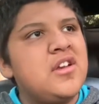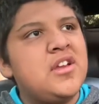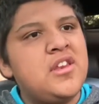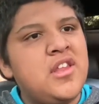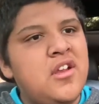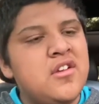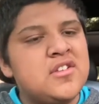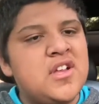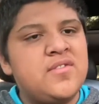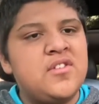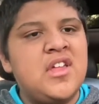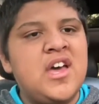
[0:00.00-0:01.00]
and the years
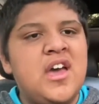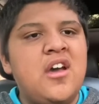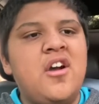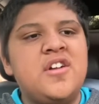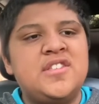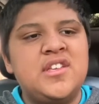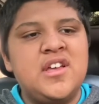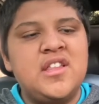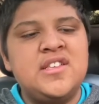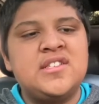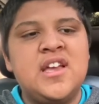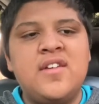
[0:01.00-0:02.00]
after that are to at
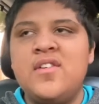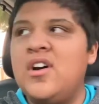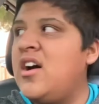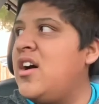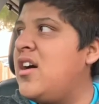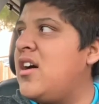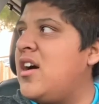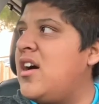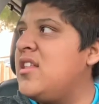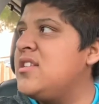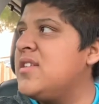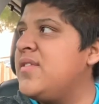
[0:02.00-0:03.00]
least have
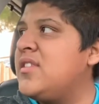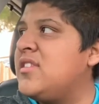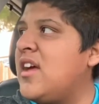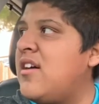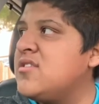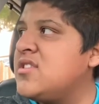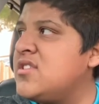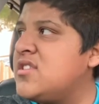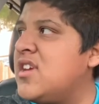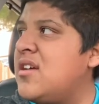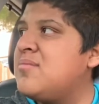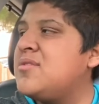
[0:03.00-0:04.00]
1,000
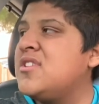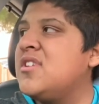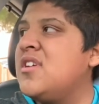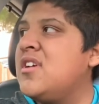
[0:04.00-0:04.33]
subs.